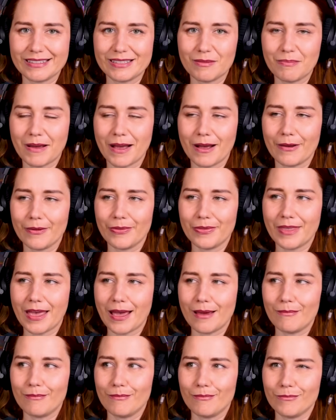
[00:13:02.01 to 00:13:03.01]
It's about
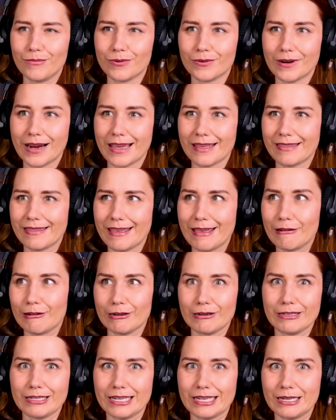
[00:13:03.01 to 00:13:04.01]
that breath
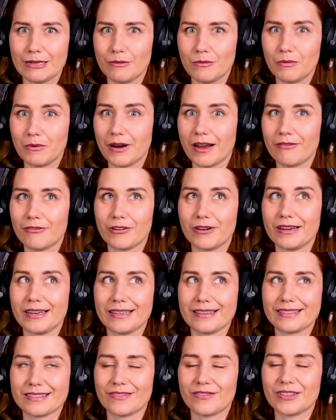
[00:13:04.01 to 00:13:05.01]
energy, wherever it
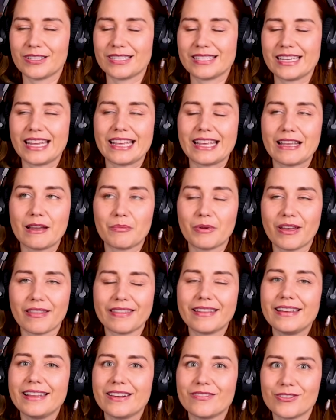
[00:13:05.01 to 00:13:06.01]
is. If it's taking a
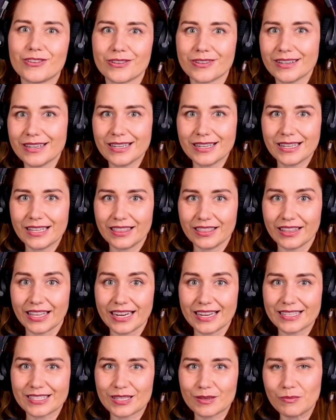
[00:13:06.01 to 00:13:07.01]
breath in, if you're
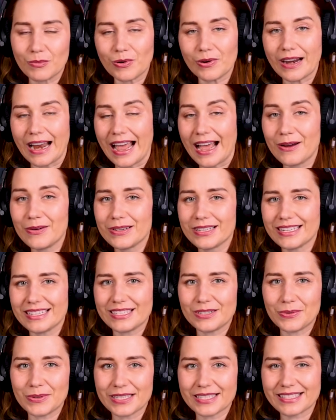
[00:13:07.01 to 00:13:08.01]
letting some more out
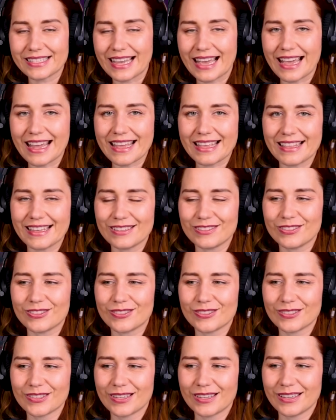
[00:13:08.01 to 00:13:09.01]
into a sigh,
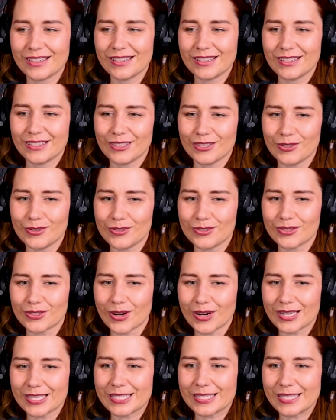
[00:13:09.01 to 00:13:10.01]
it's, you
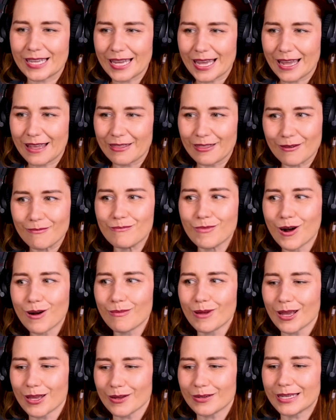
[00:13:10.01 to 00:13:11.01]
start singing the
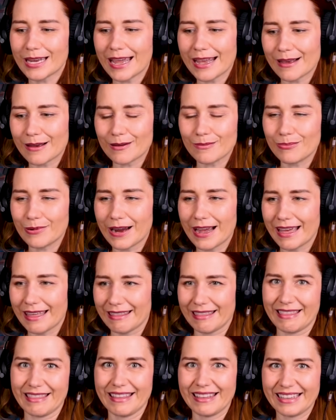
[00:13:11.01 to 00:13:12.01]
moment you take a
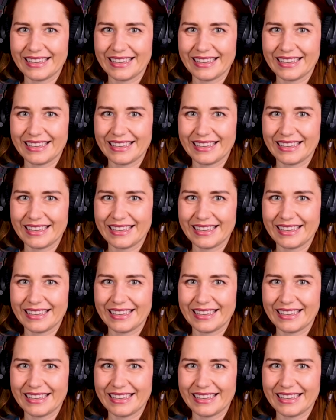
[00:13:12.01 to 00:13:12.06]
breath.